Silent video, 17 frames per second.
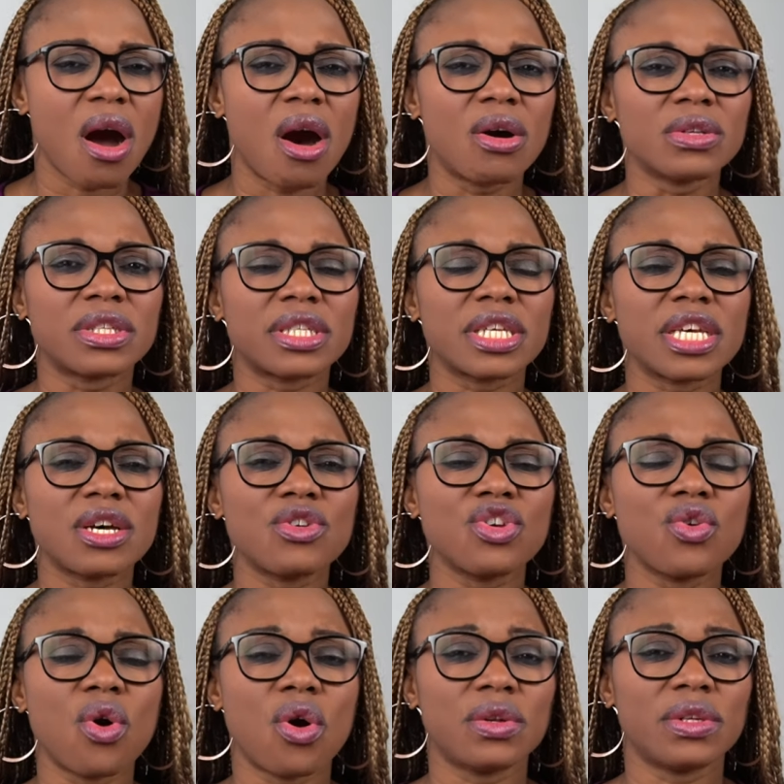Until
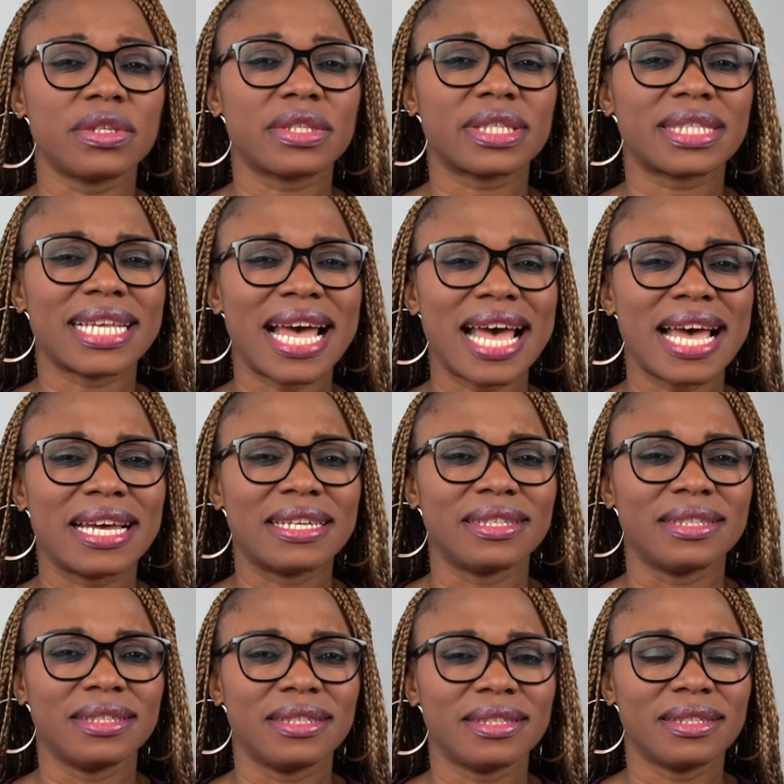you
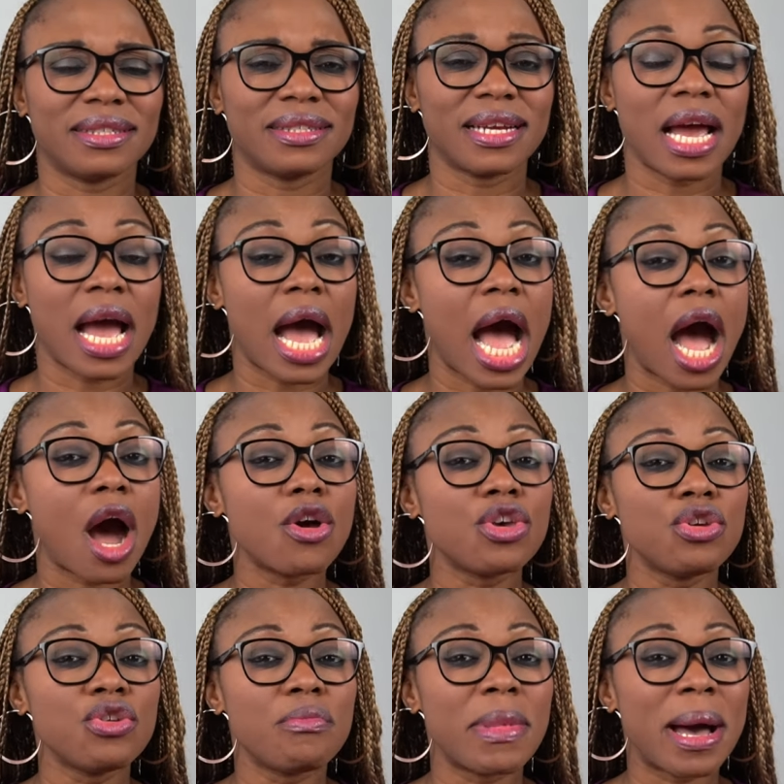understand how
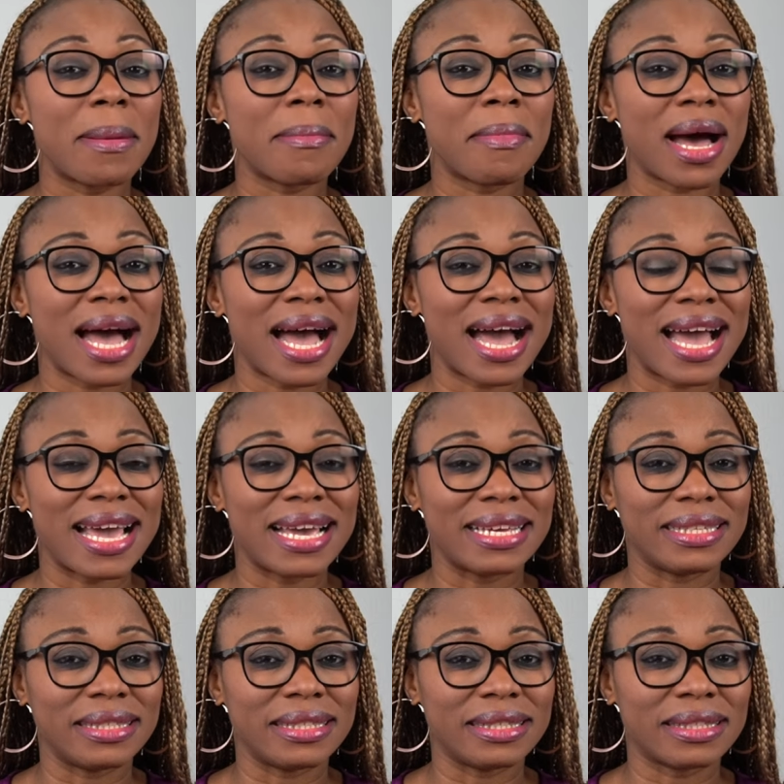human
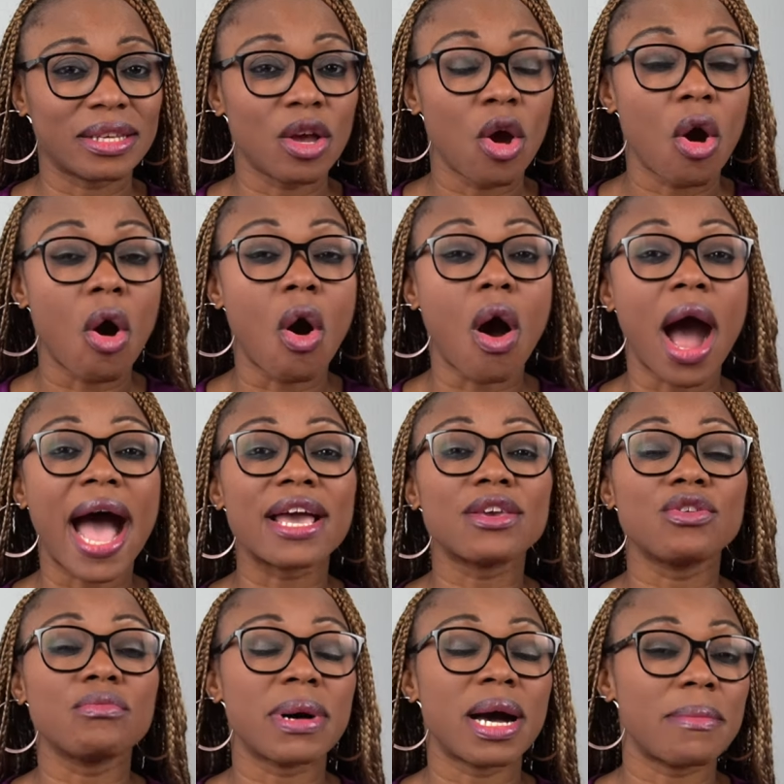minds or how
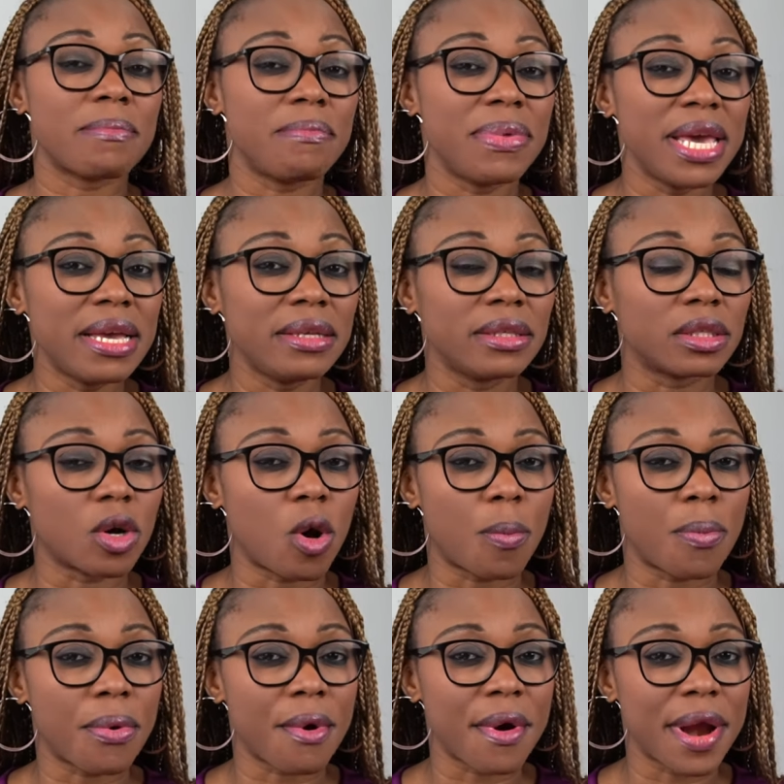human beings
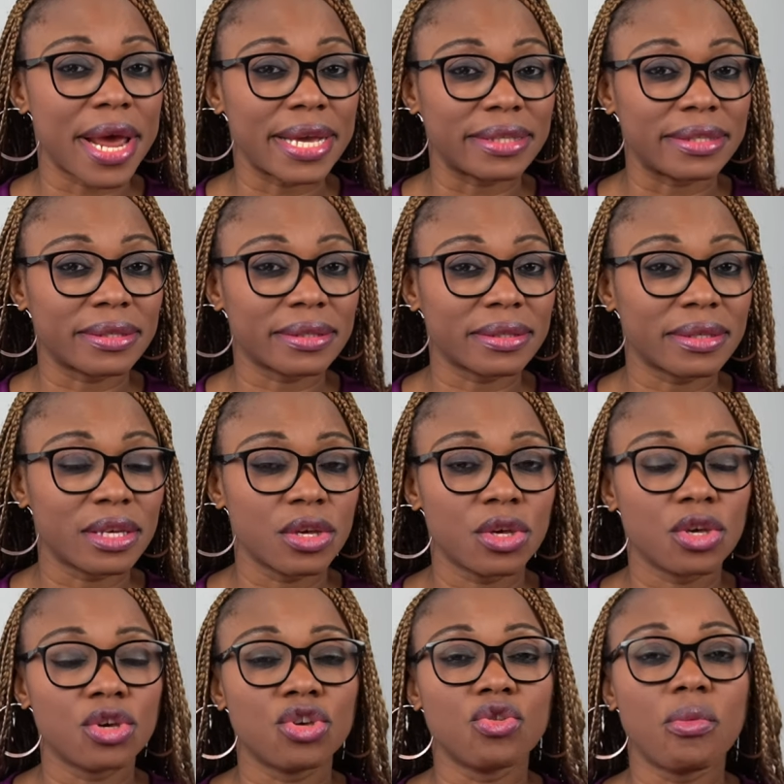operate,
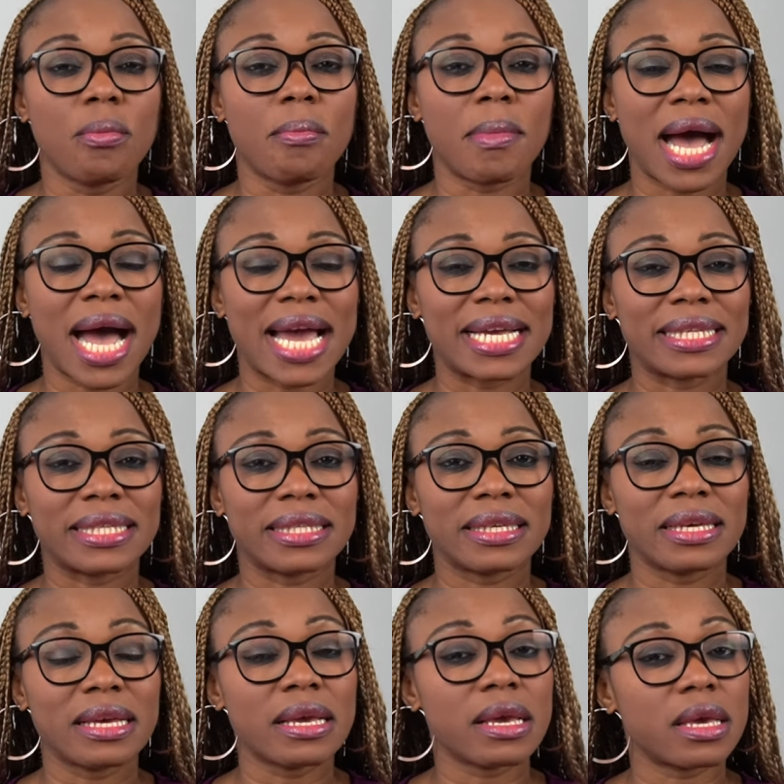you might
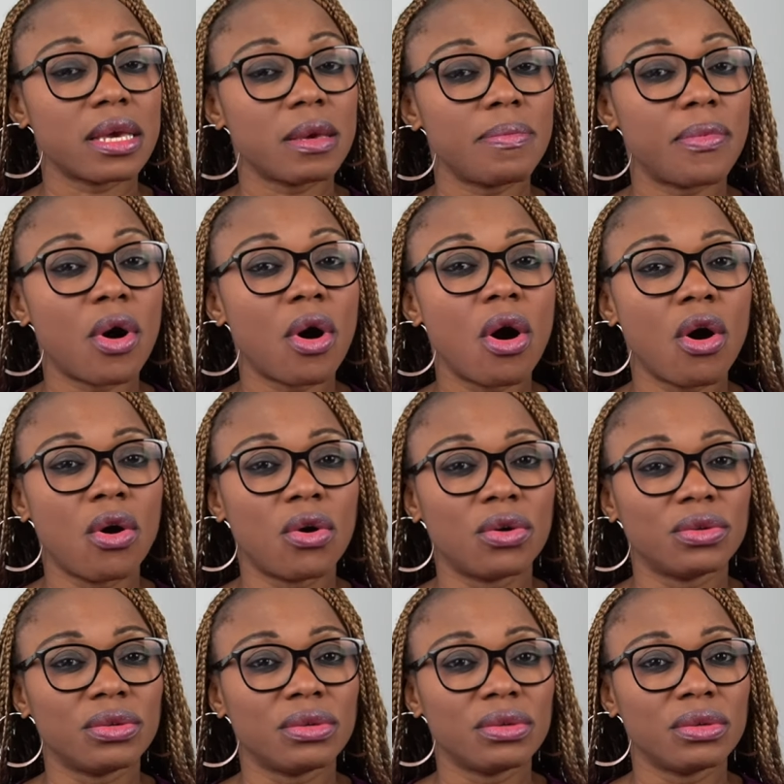keep
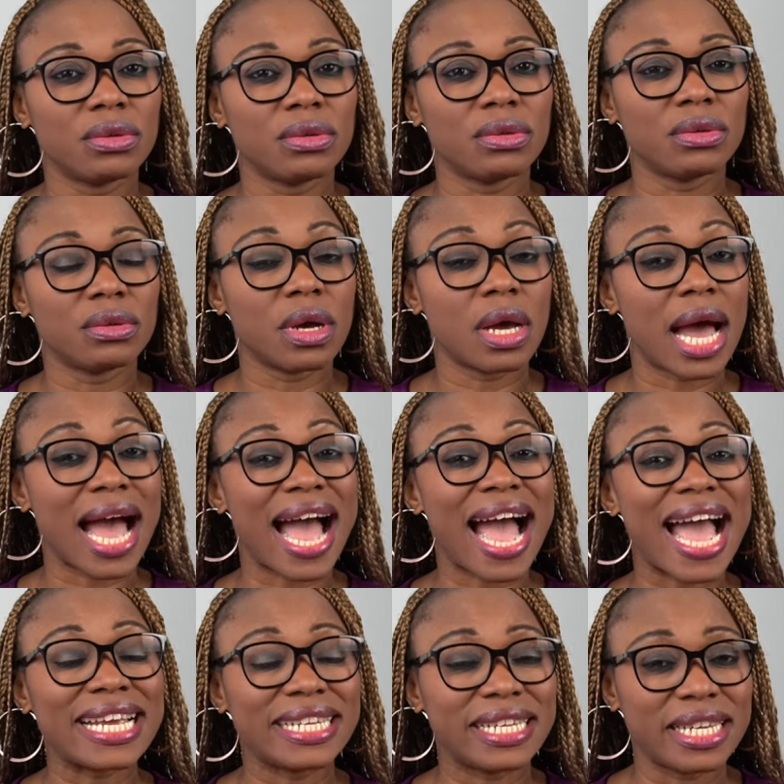on
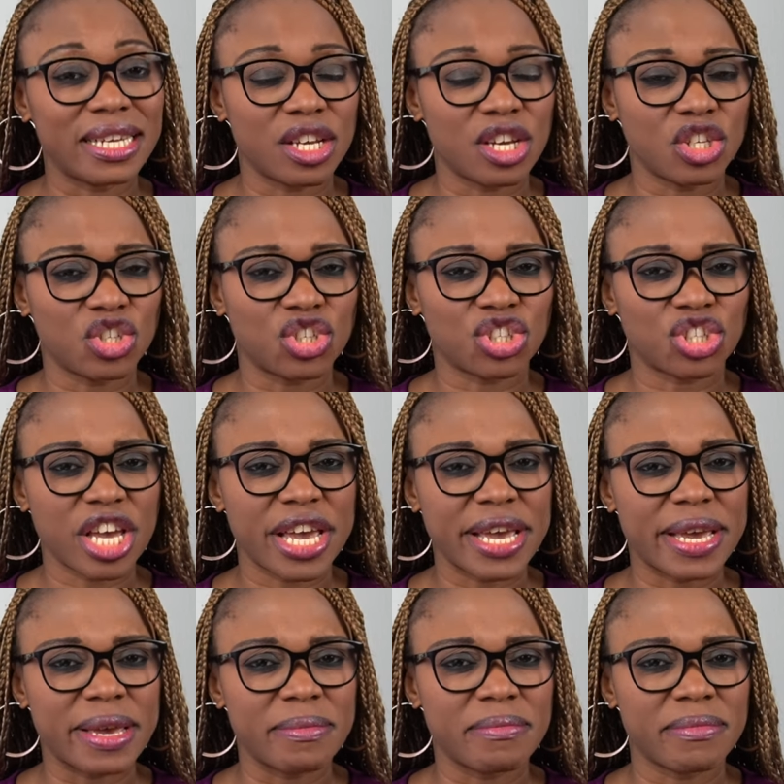hiding in
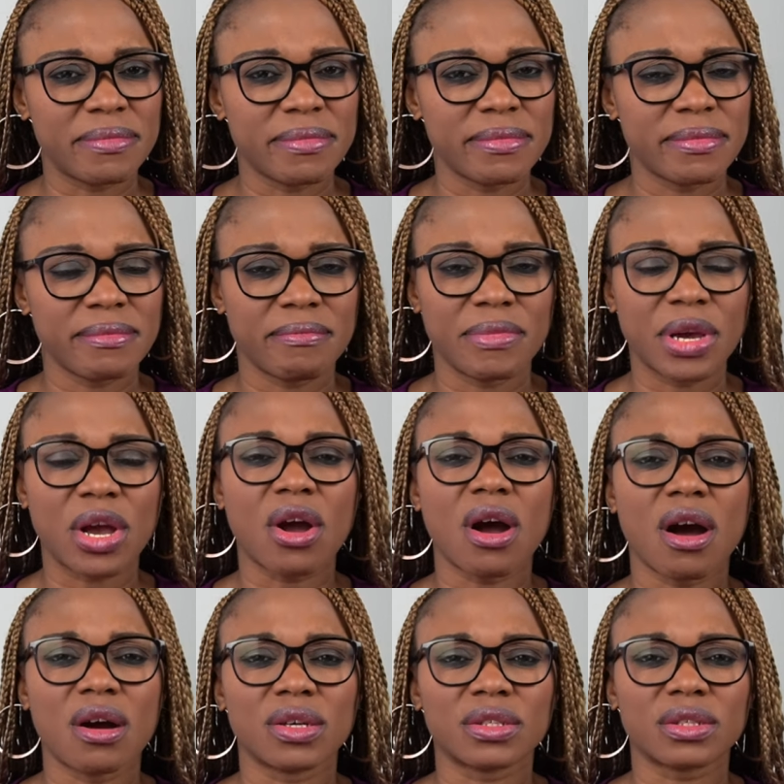shame
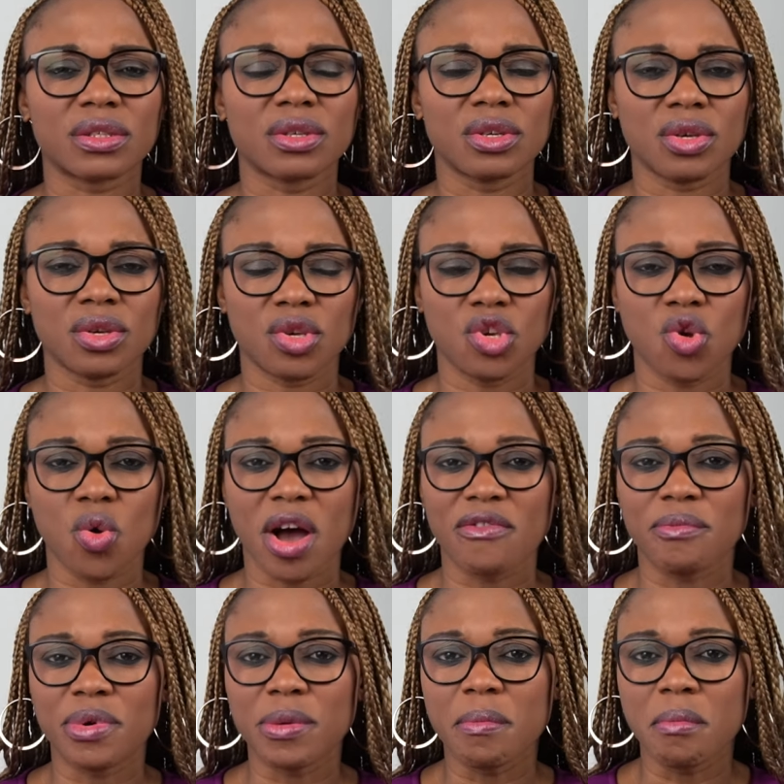because you
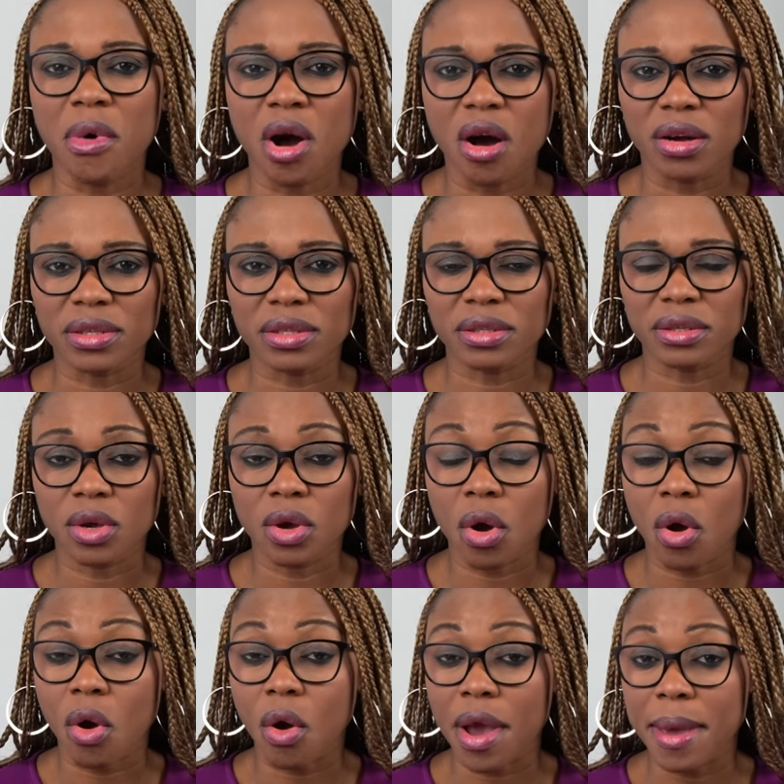have been mocked
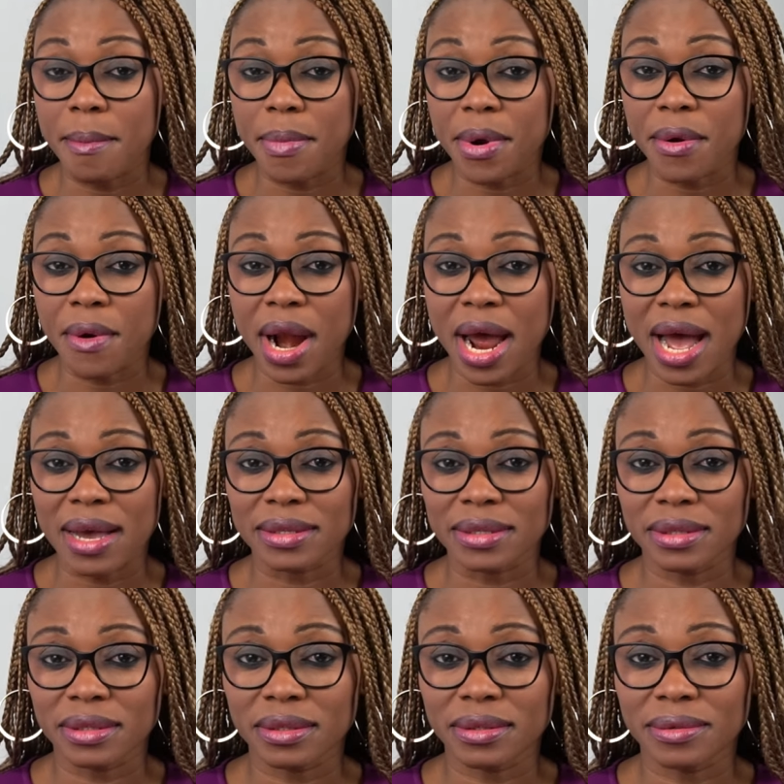or
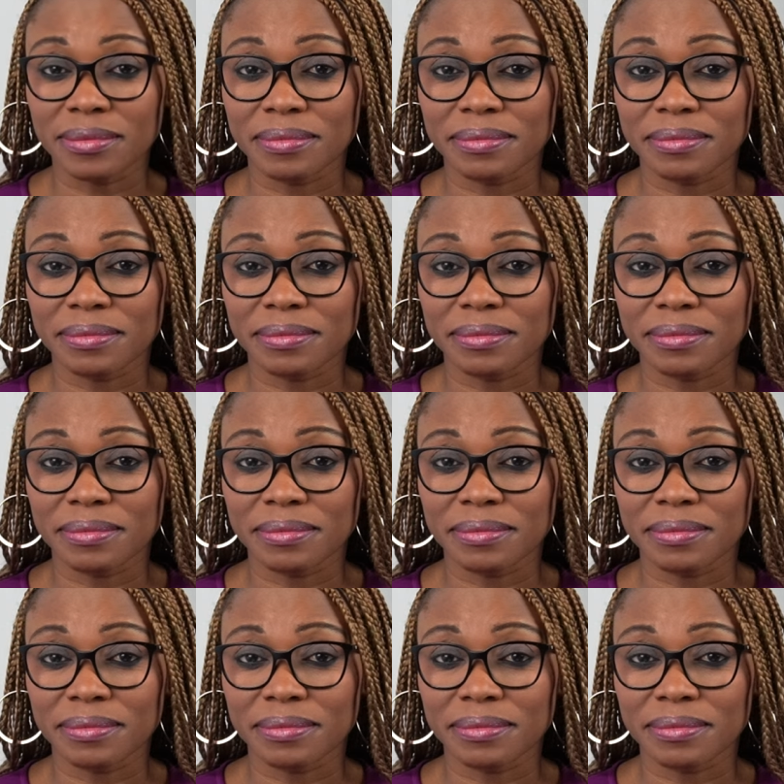embarrassed.